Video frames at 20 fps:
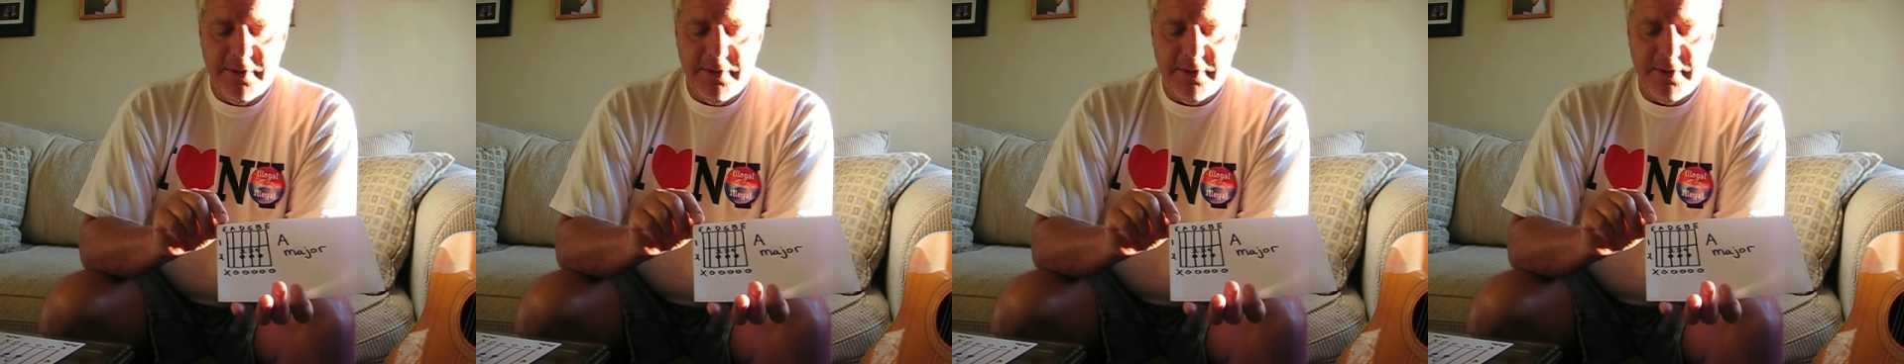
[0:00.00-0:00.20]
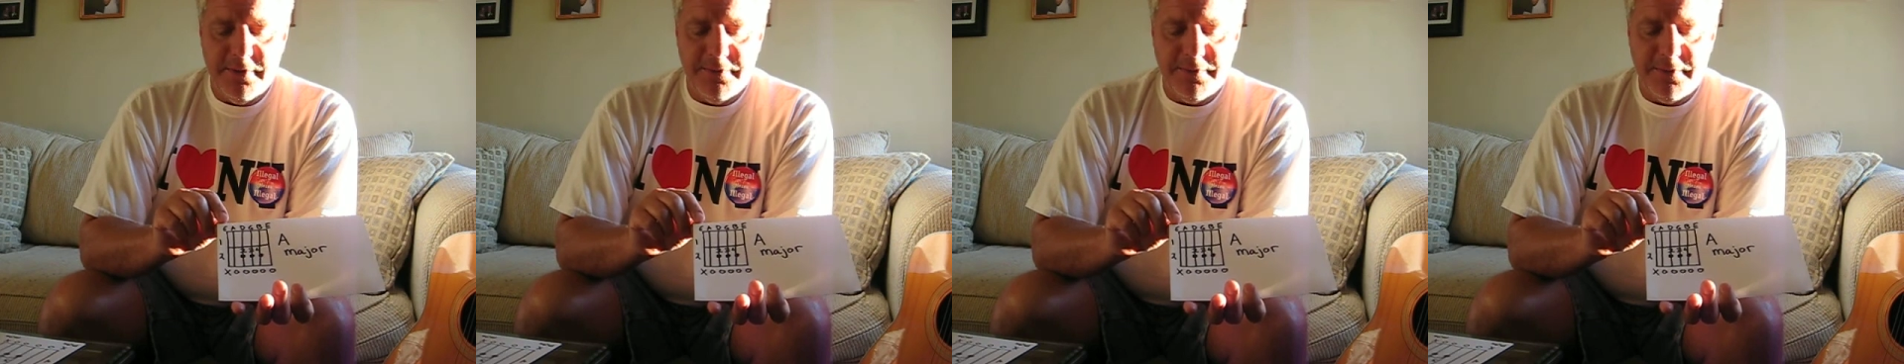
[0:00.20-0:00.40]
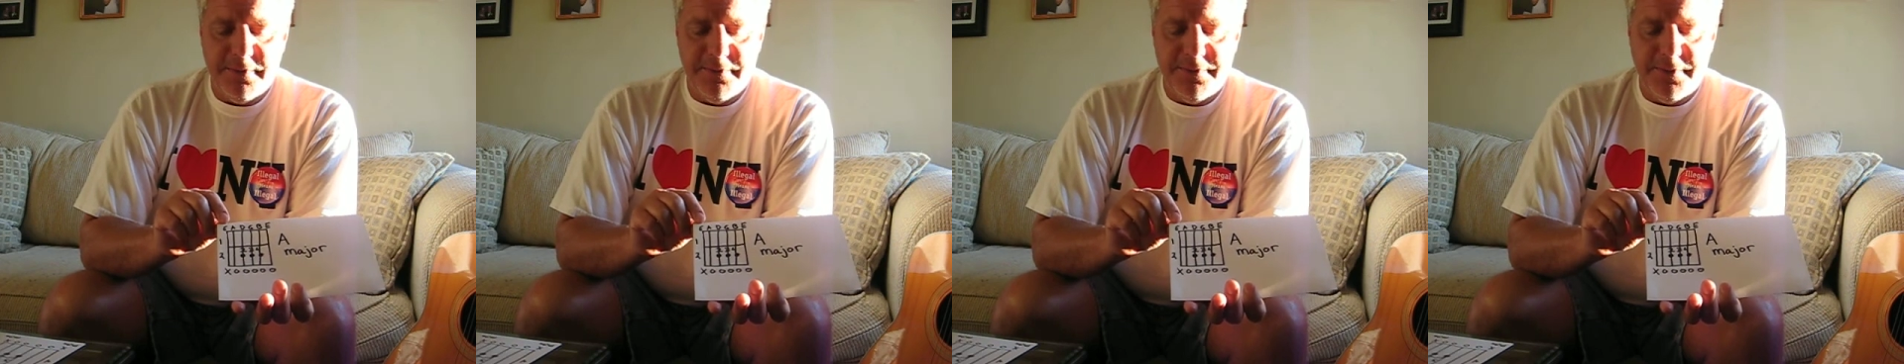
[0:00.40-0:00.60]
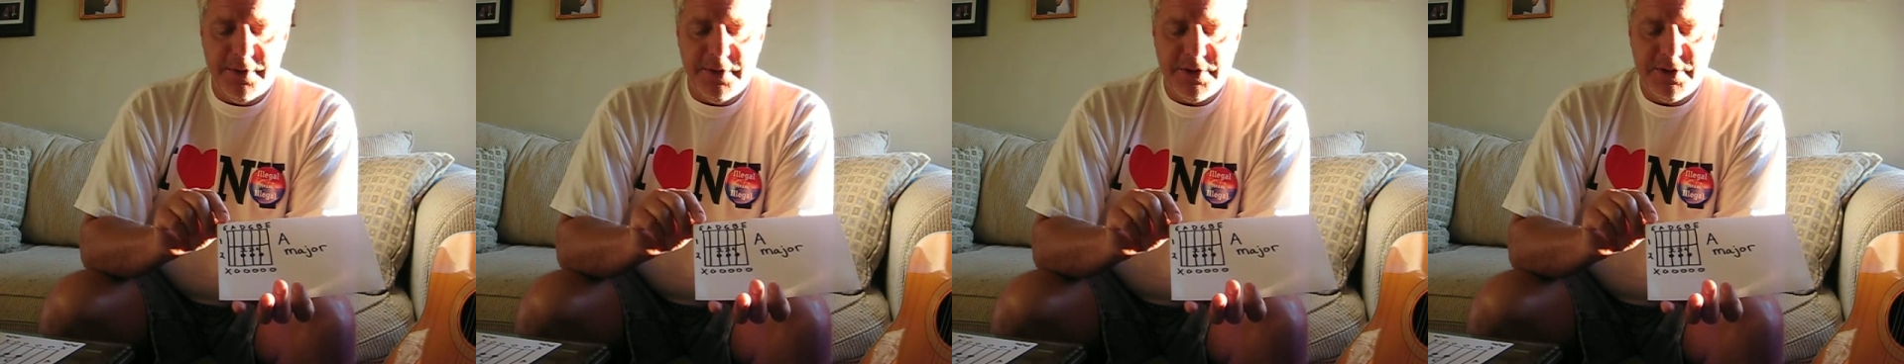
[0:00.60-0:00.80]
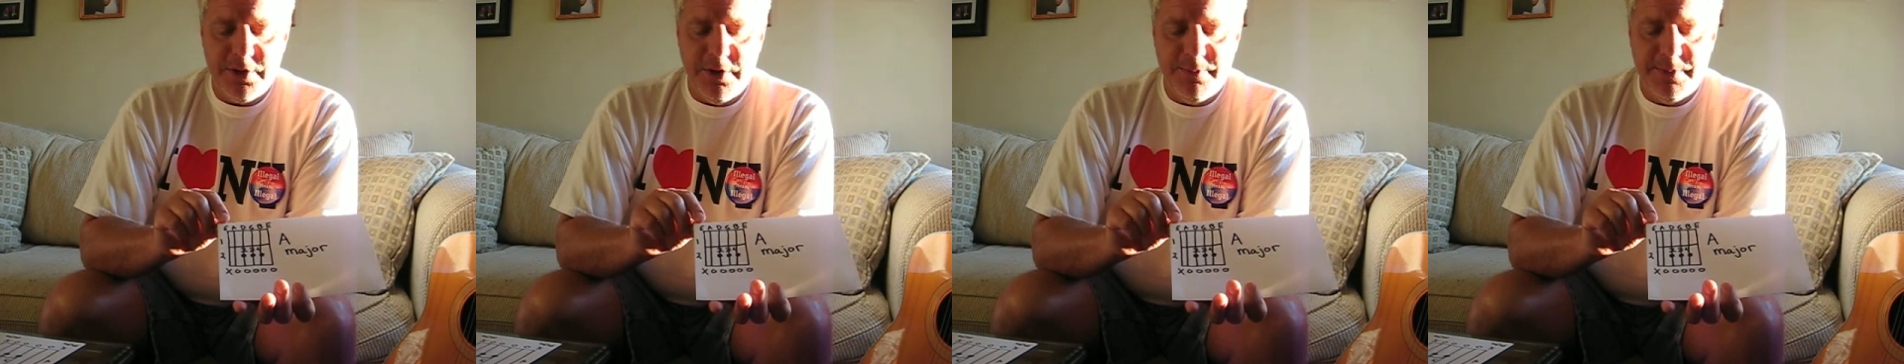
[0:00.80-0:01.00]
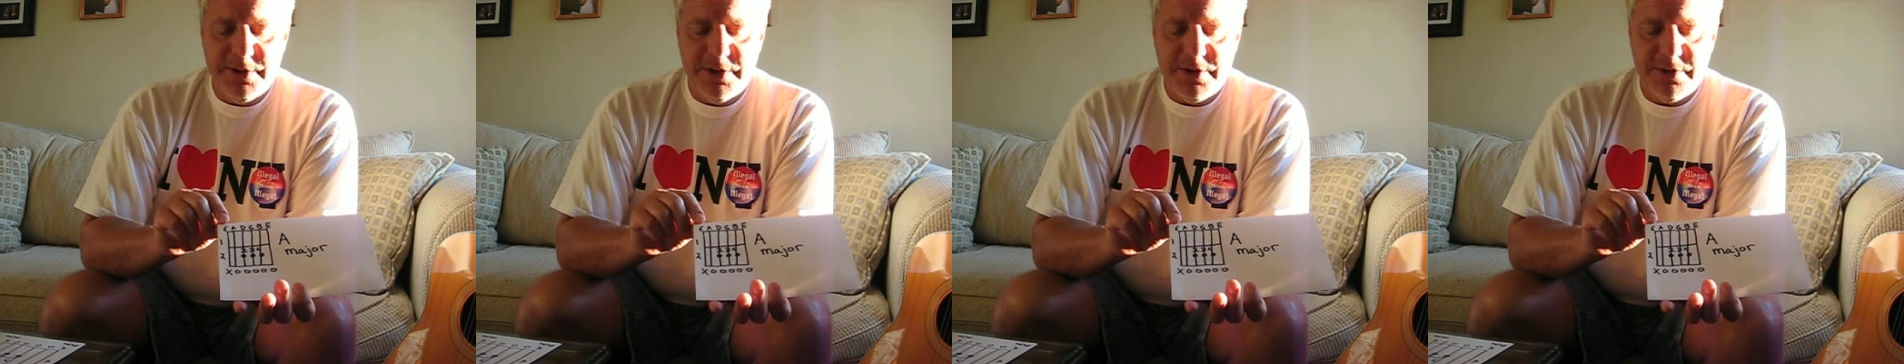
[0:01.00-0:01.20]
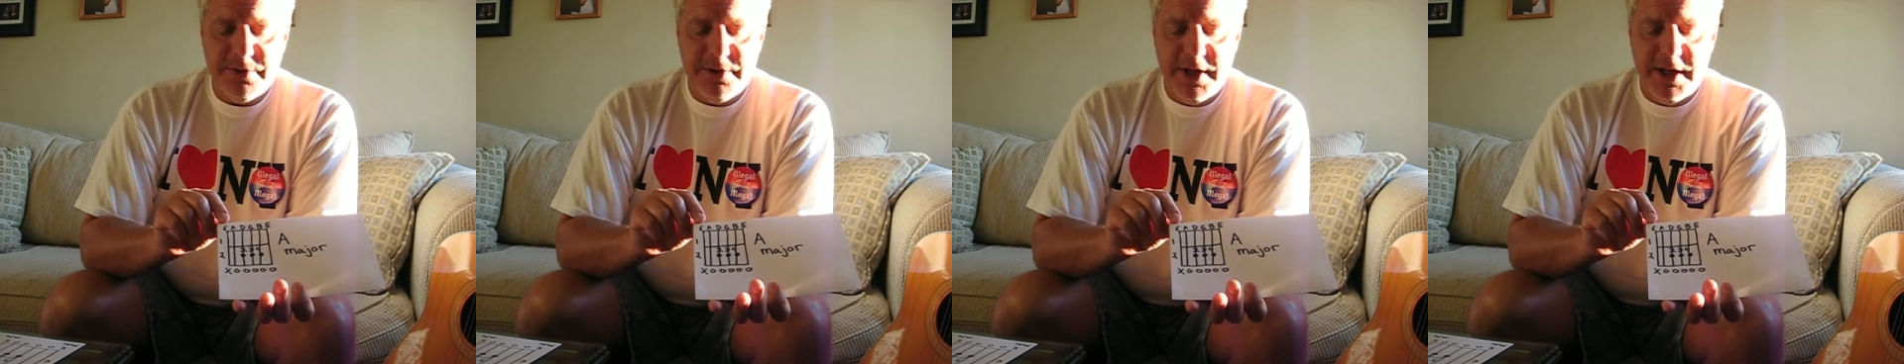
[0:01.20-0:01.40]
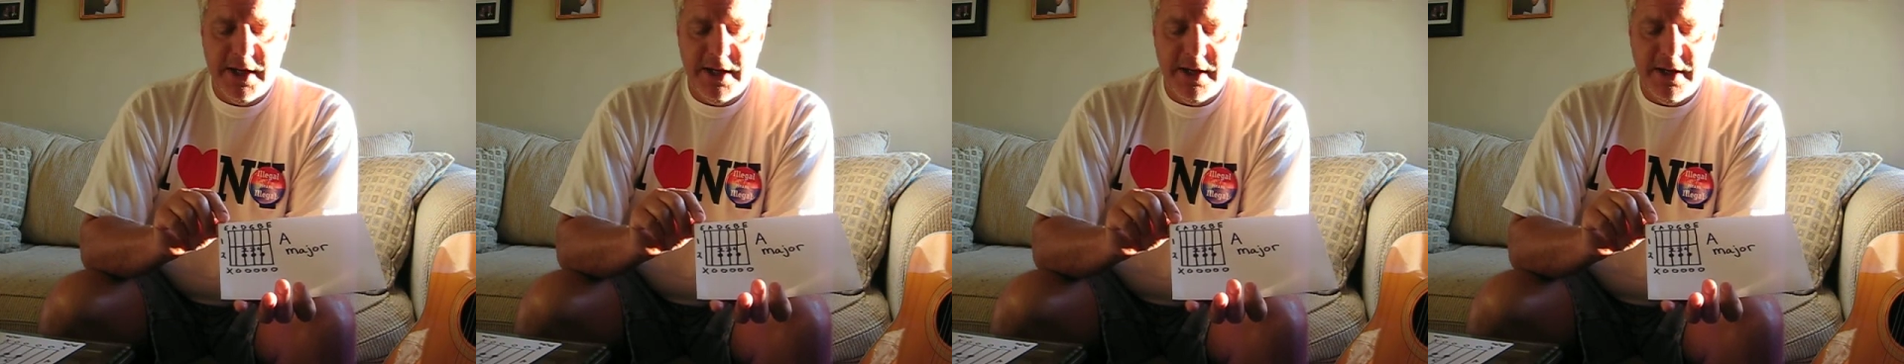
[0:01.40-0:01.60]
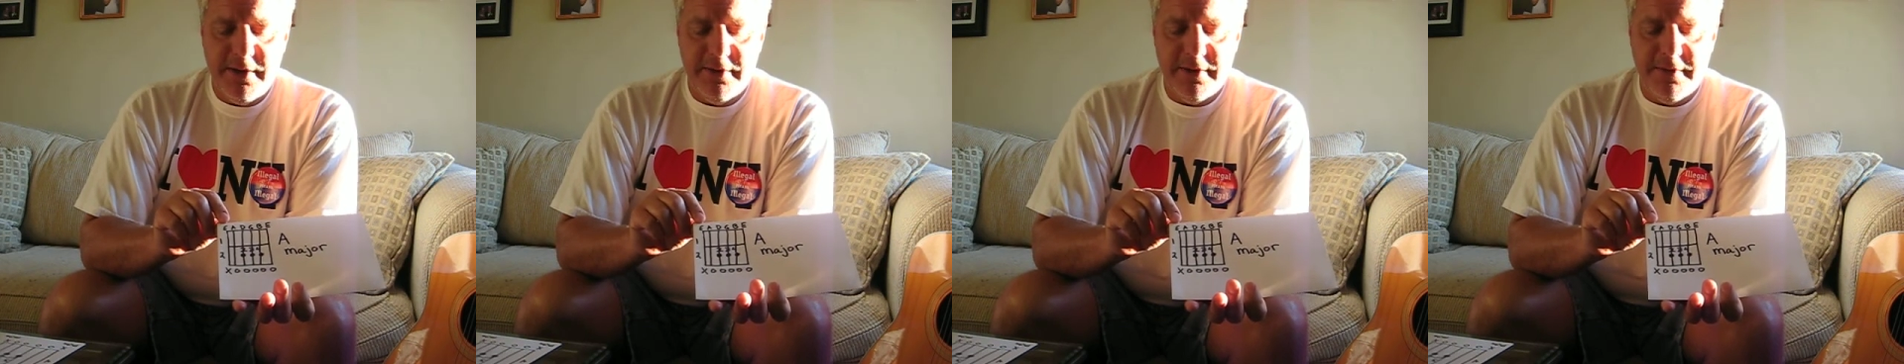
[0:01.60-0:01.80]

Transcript: The first open string,